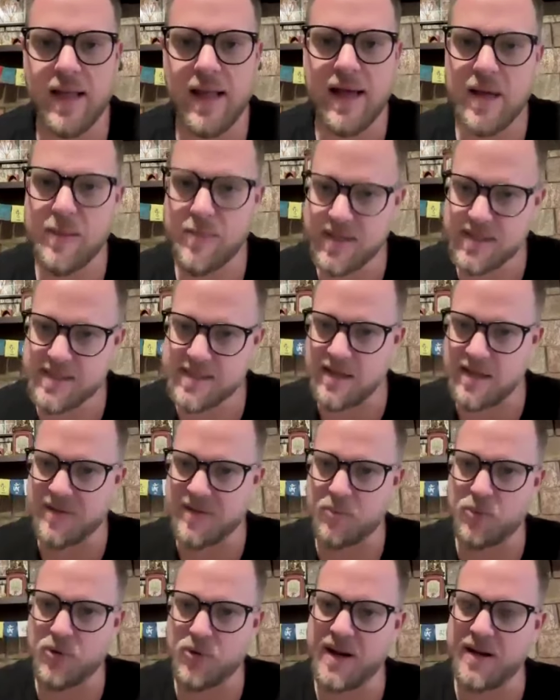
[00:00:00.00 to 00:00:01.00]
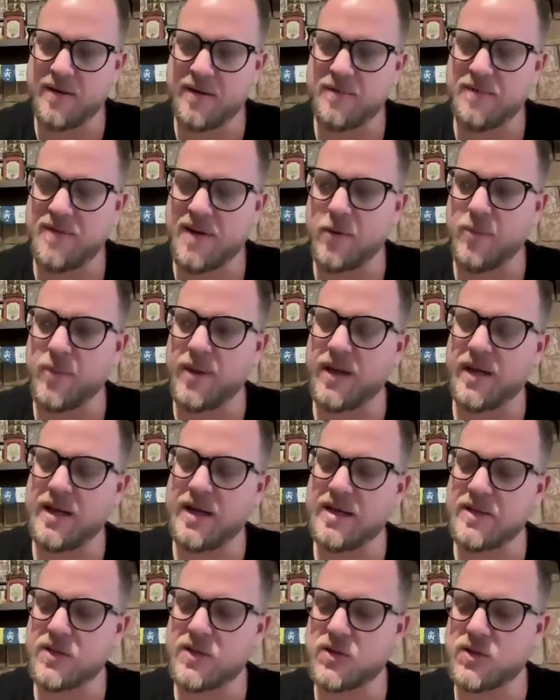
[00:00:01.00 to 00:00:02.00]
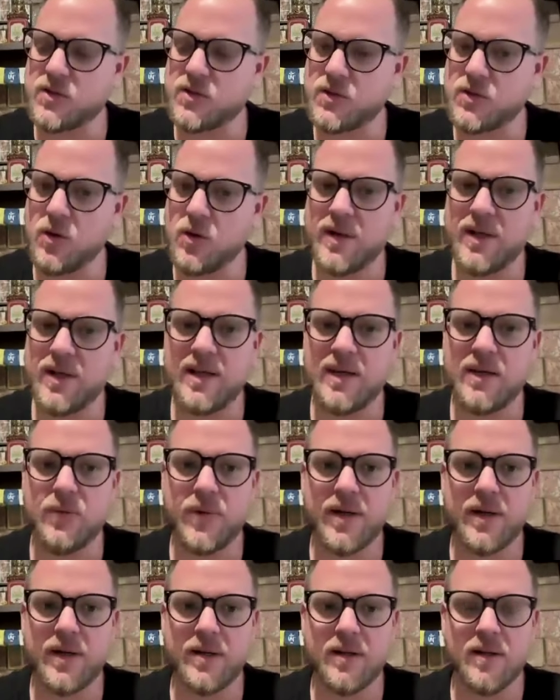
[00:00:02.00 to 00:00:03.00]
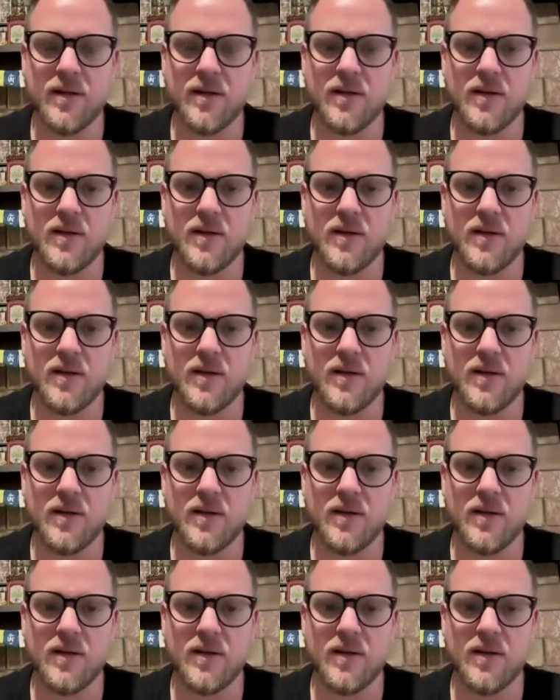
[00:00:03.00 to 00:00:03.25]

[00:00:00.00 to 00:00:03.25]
I myself apprehend phenomena as solidly real,